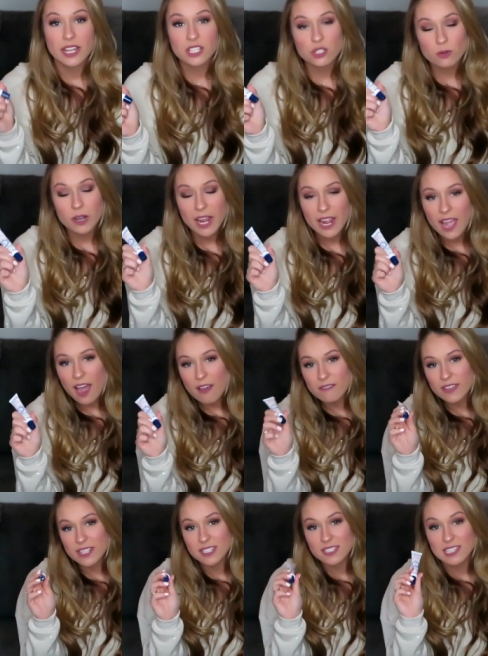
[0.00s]
next one I
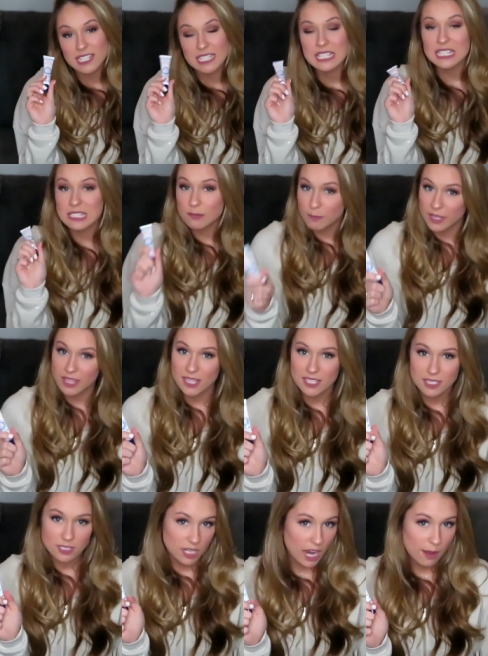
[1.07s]
have is this
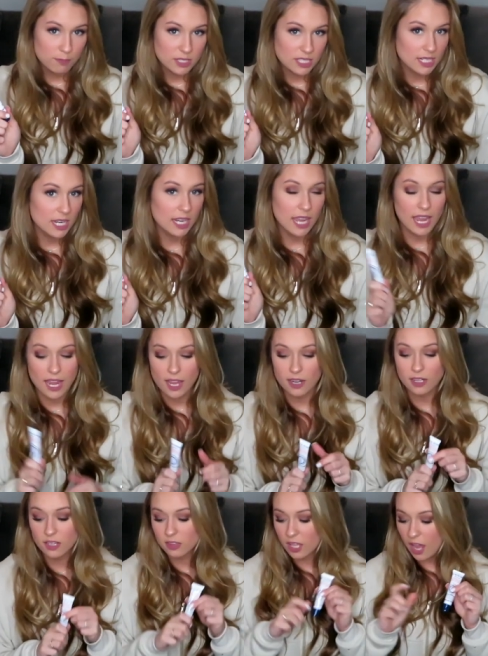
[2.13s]
Smith's chapstick,
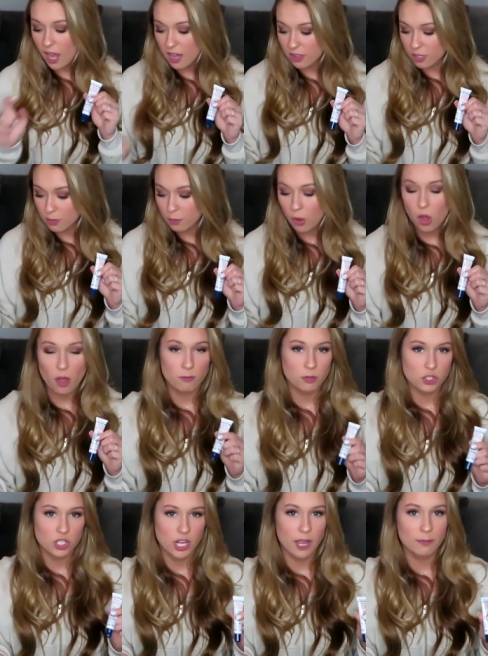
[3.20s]
and the other
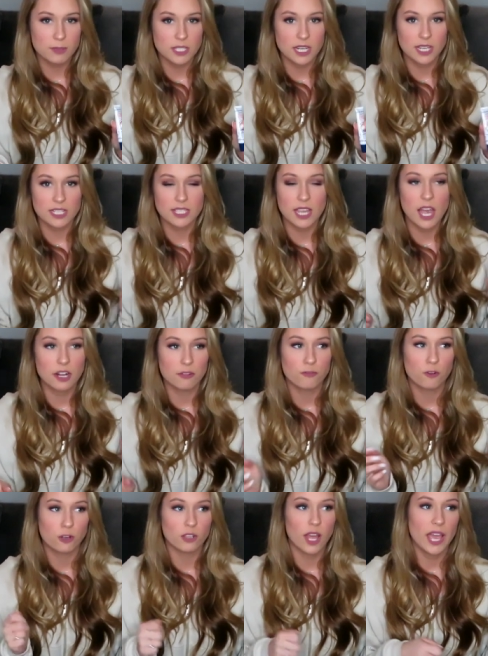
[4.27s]
Palmer's chapstick is kind
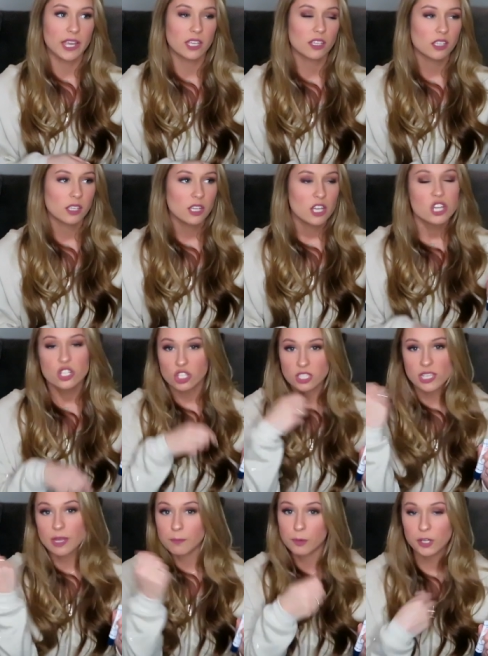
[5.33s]
of for like
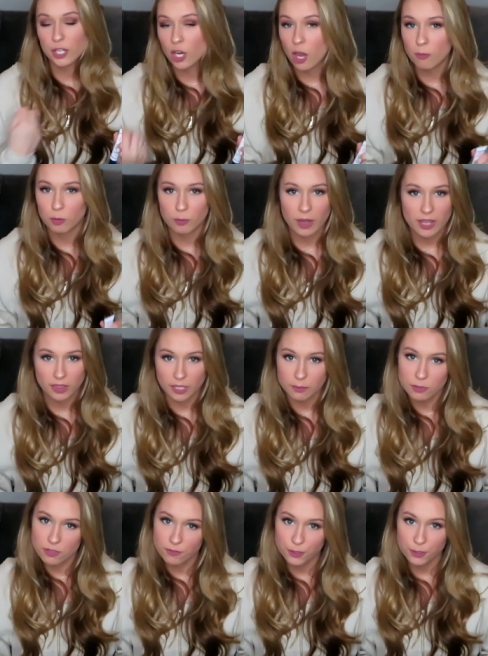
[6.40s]
just like putting on when my
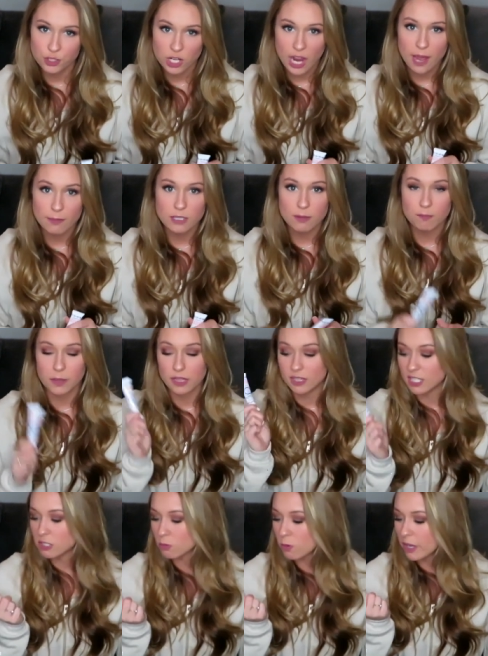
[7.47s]
lips feel chapped, but
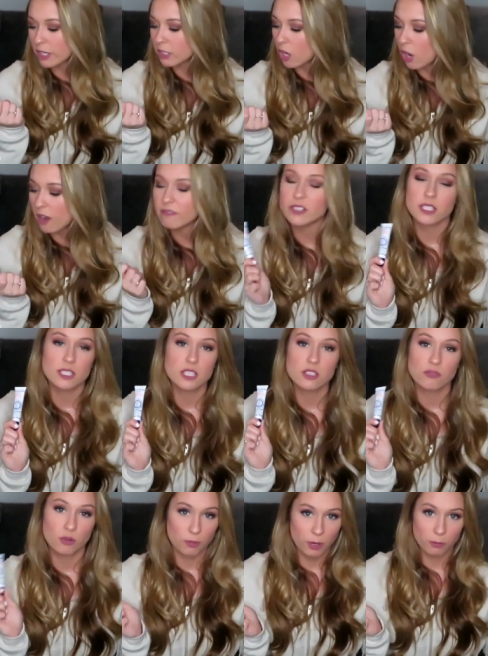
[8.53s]
this one obviously
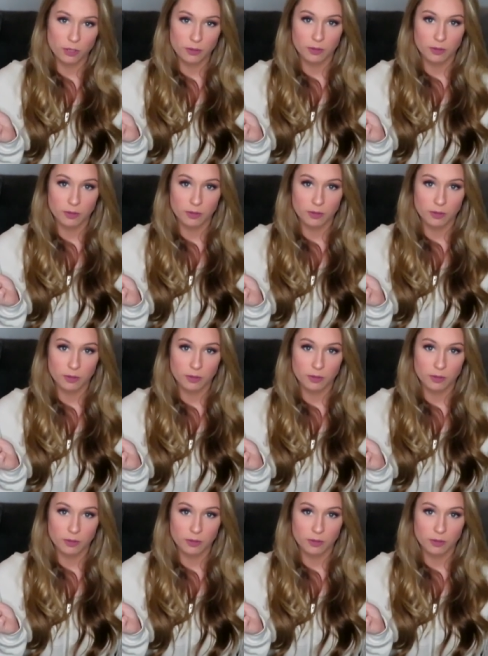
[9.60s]
is for my